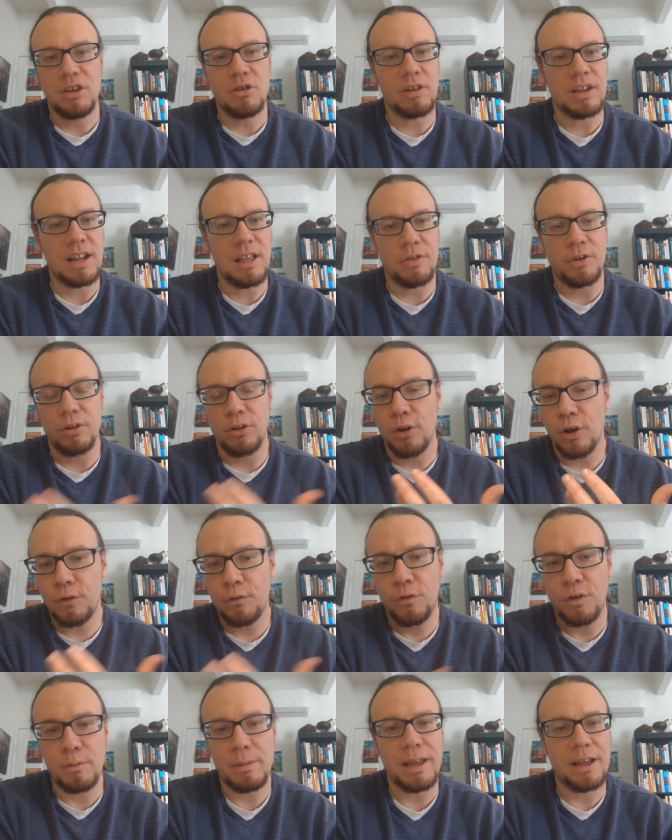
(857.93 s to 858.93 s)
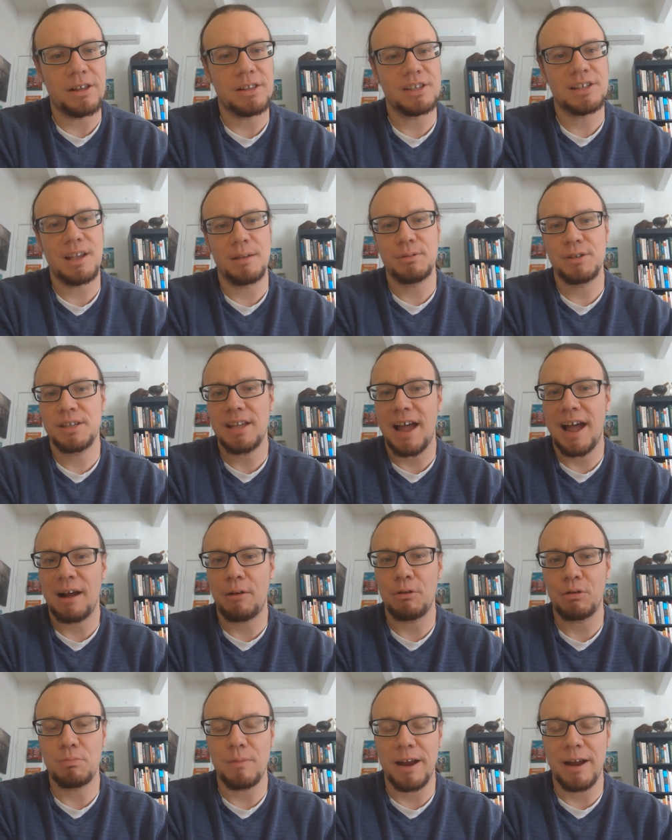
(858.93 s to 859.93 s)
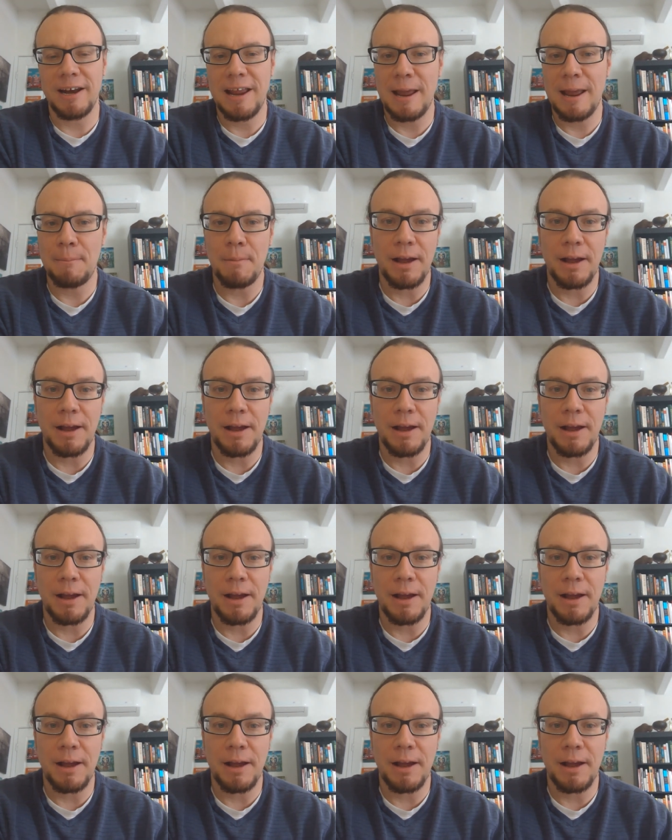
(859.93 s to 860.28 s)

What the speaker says: You can either look for me on Substack with my name,